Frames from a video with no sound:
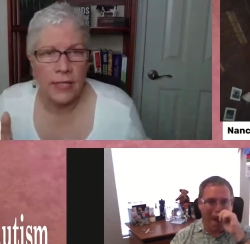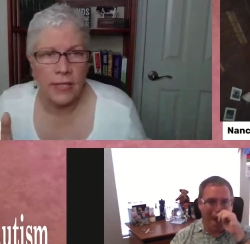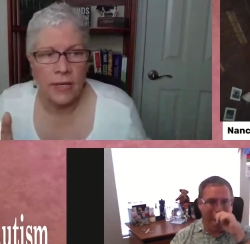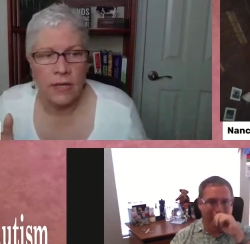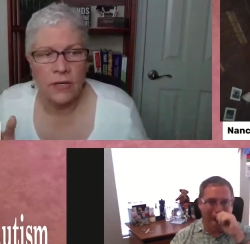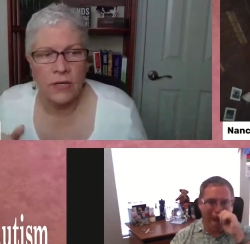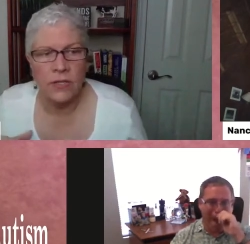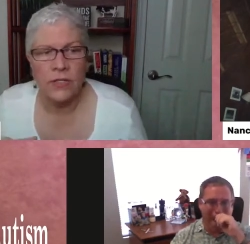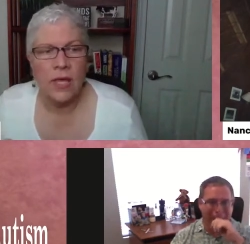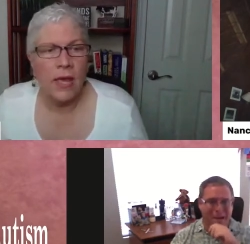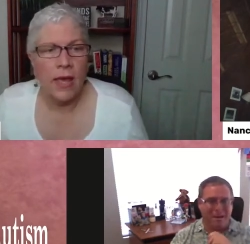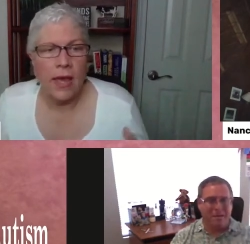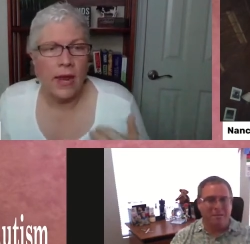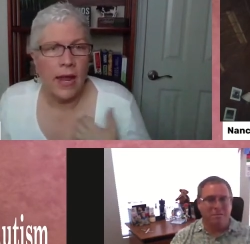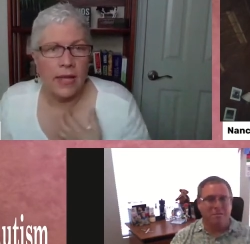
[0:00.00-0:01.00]
Speaker 1: years.
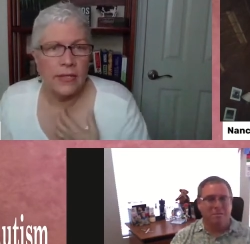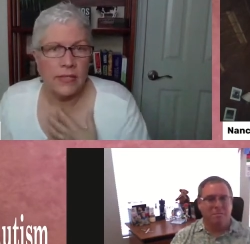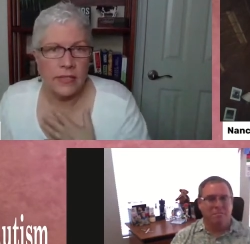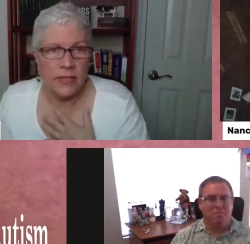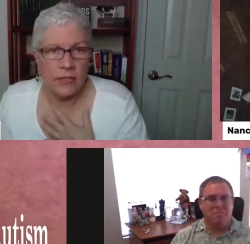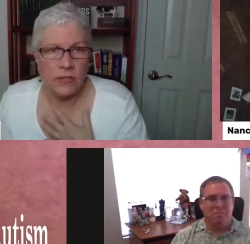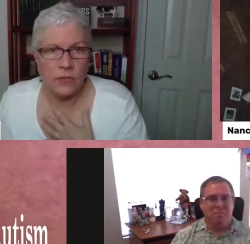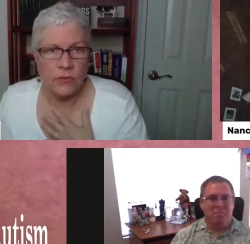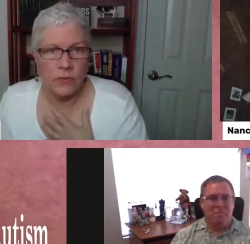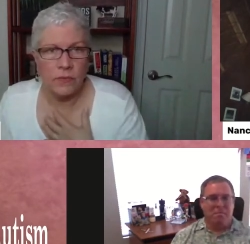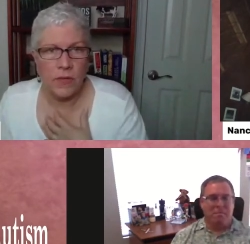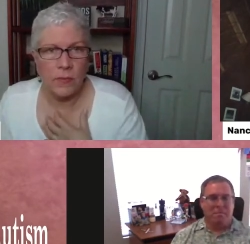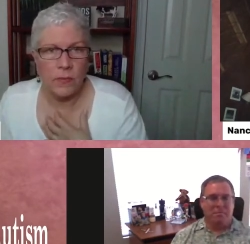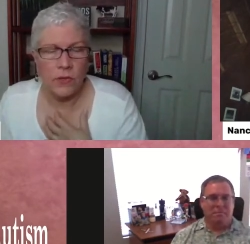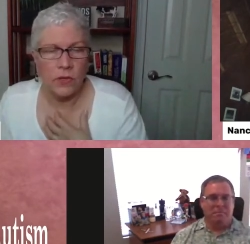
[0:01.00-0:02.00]
And I still, when
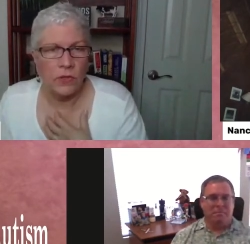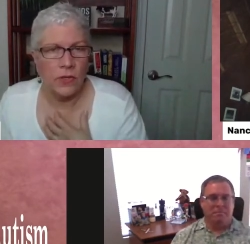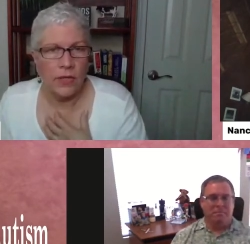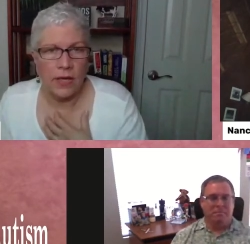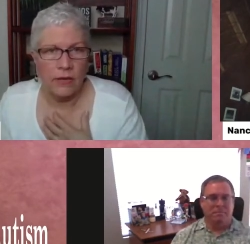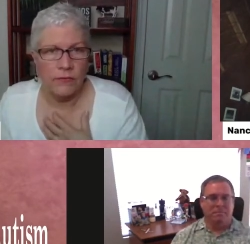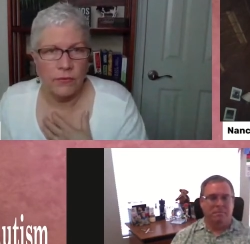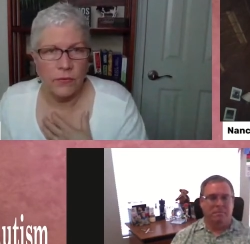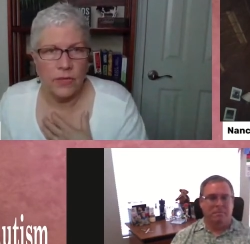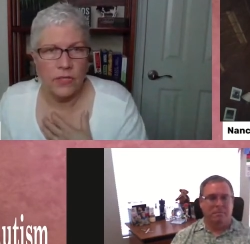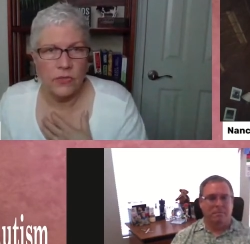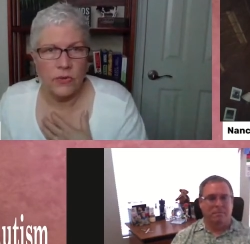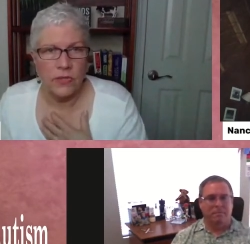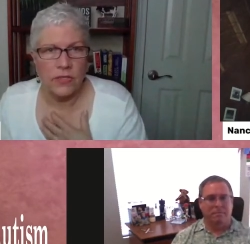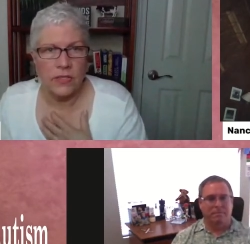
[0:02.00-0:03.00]
people are looking for
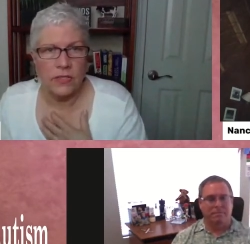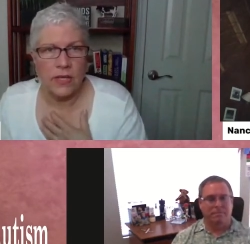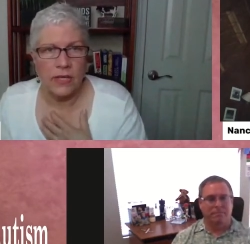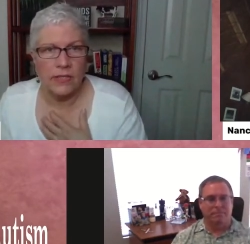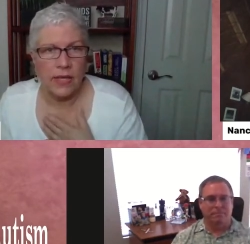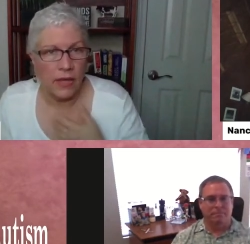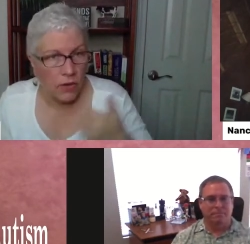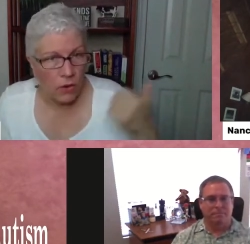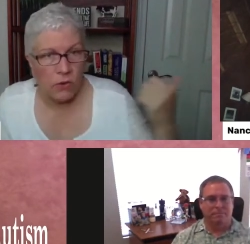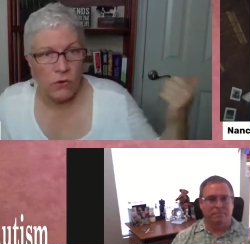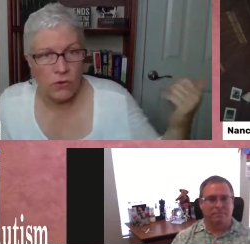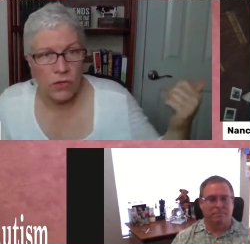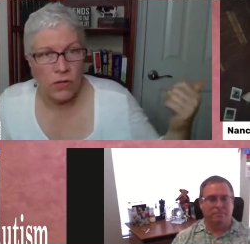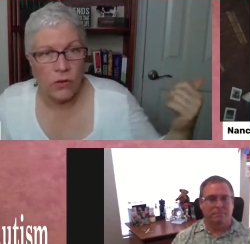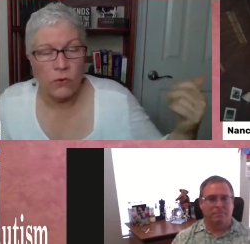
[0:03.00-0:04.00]
resources, I say, go,
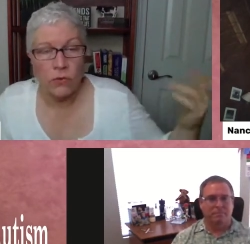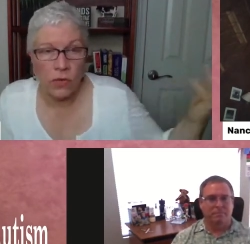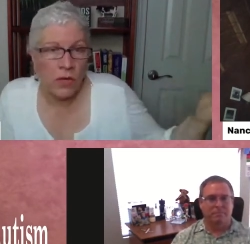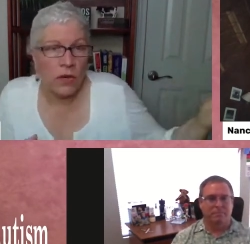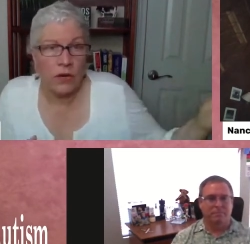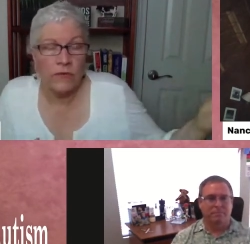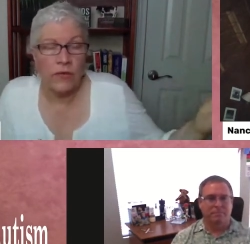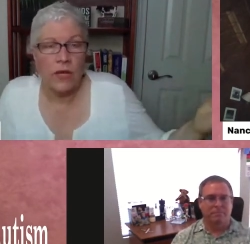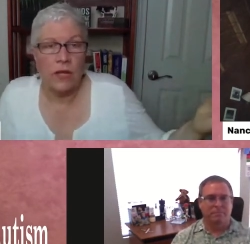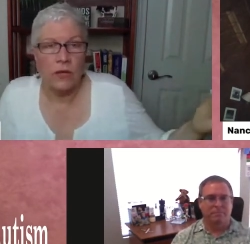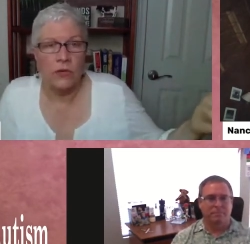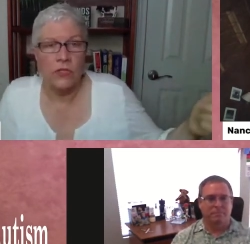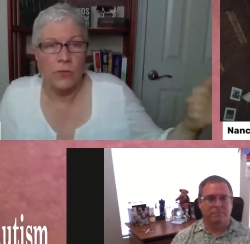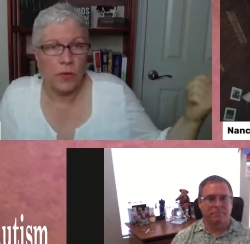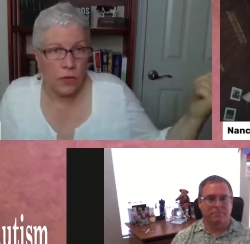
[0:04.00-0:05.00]
you know, look at our
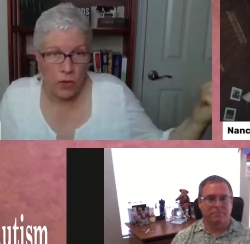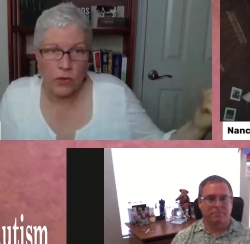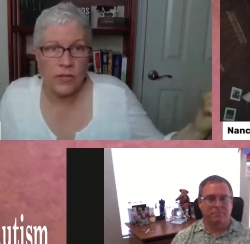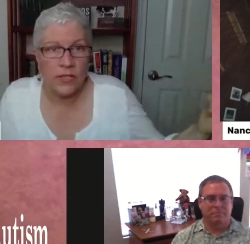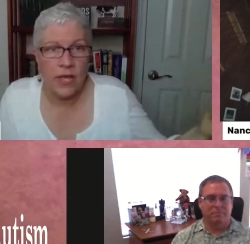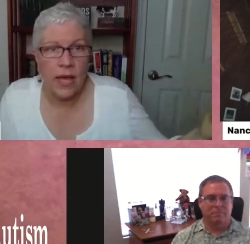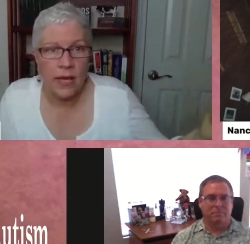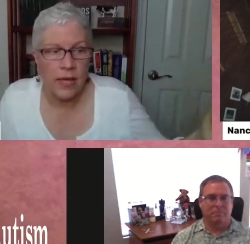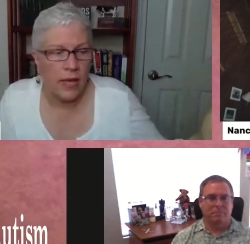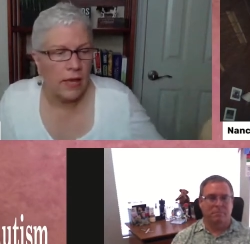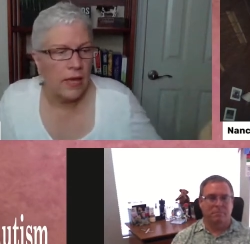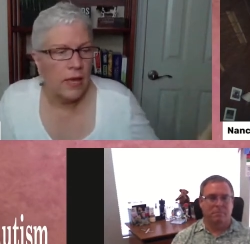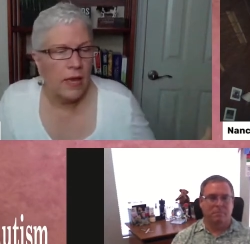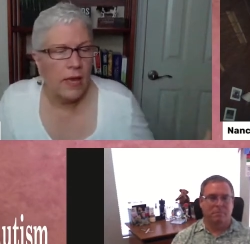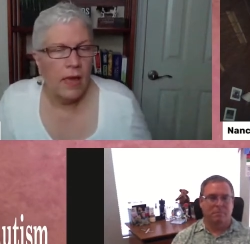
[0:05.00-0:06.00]
videos, but go to TACA.
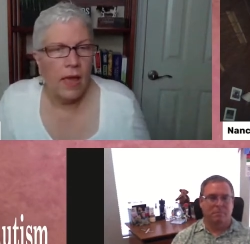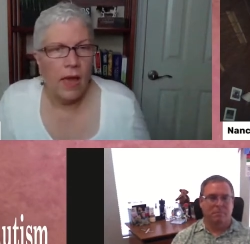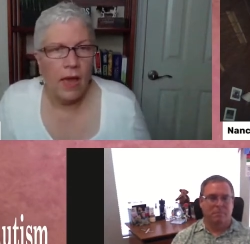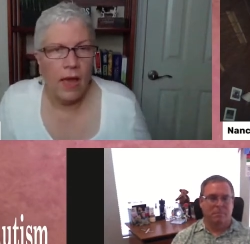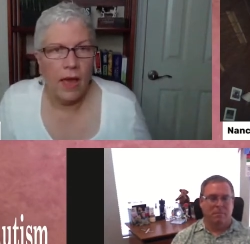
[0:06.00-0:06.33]
Uh,